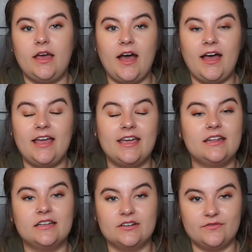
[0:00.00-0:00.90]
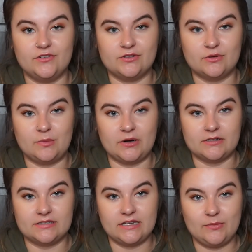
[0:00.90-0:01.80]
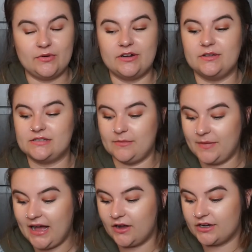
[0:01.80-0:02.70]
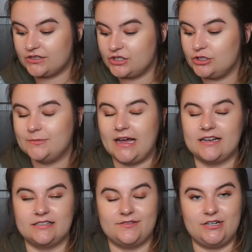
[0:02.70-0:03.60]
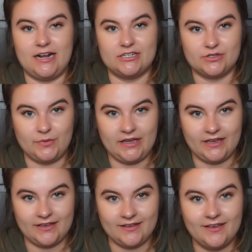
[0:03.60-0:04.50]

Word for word: I, an individual person, produce about two bags of trash a week.